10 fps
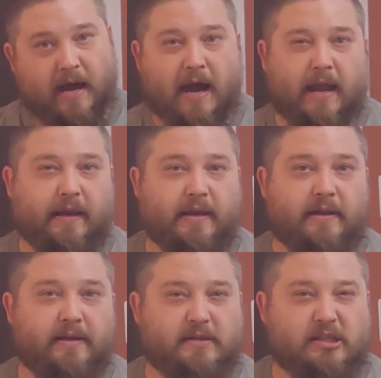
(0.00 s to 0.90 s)
I
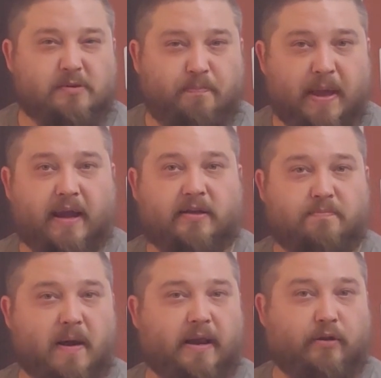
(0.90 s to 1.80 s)
can
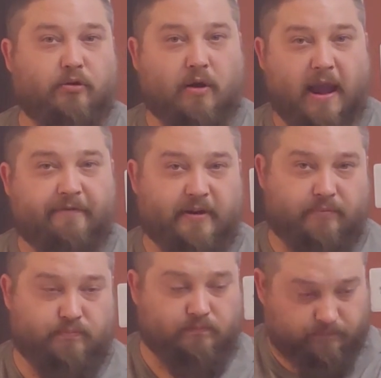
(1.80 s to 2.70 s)
expect my
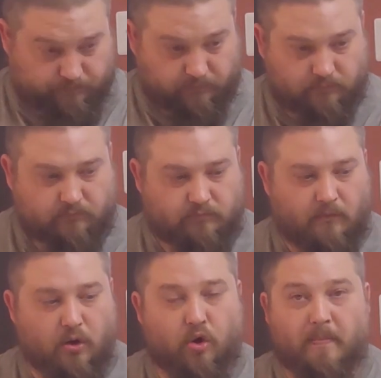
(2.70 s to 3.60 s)
gravity
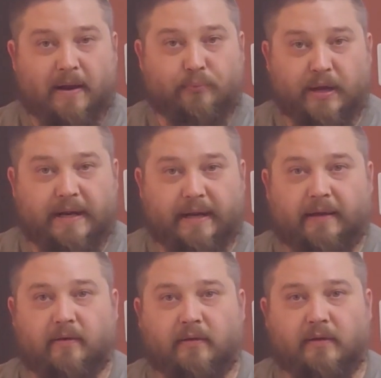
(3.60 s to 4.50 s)
or my
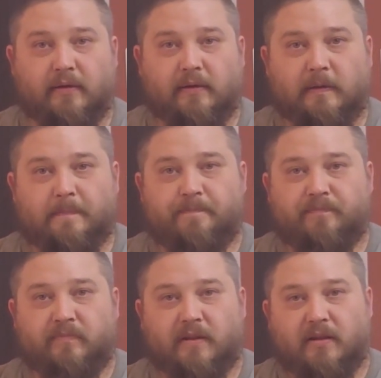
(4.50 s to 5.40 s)
reading
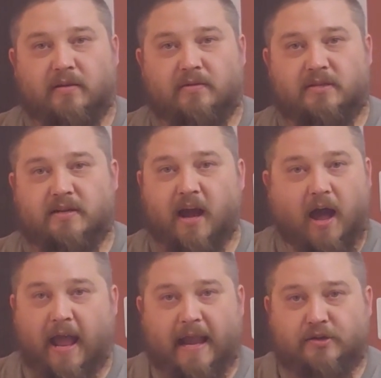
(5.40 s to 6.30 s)
to
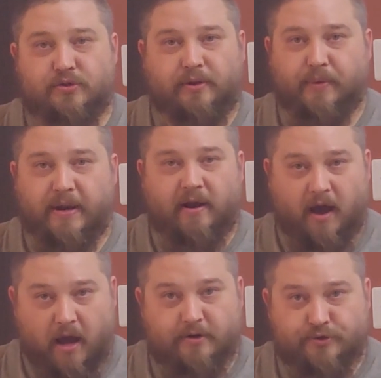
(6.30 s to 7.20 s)
not actually read
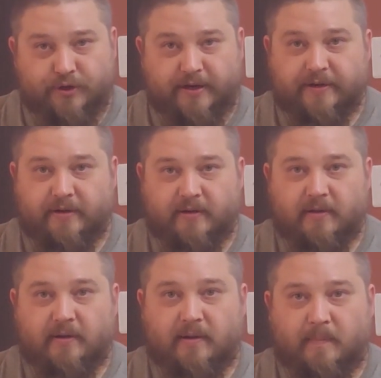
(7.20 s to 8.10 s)
100,
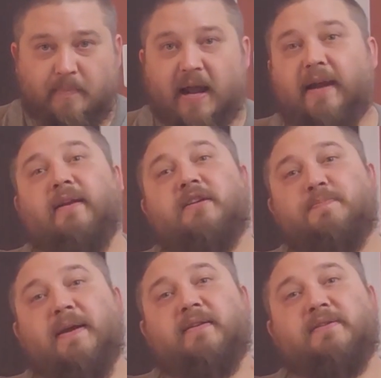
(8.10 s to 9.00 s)
but I can
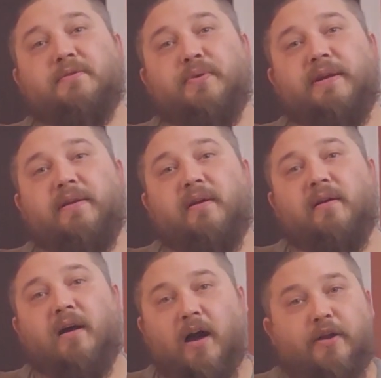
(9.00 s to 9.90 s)
expect it to read
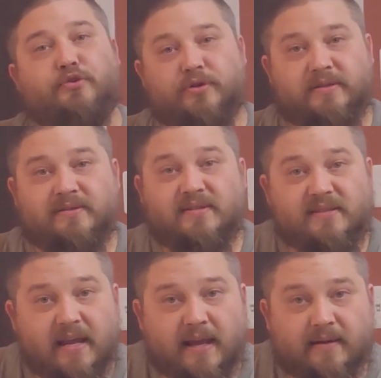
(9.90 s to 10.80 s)

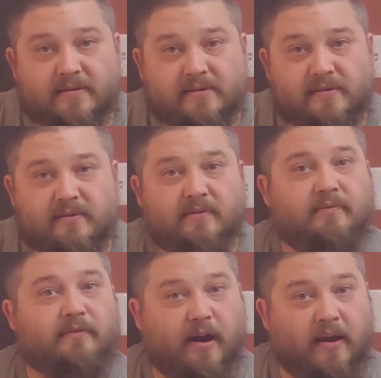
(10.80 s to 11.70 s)
106,
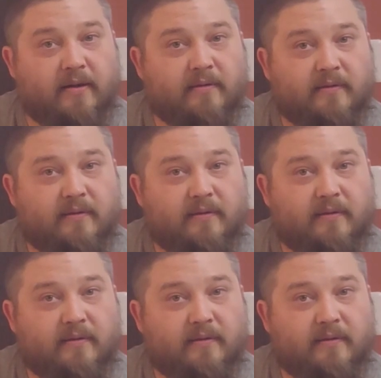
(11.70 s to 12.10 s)
right?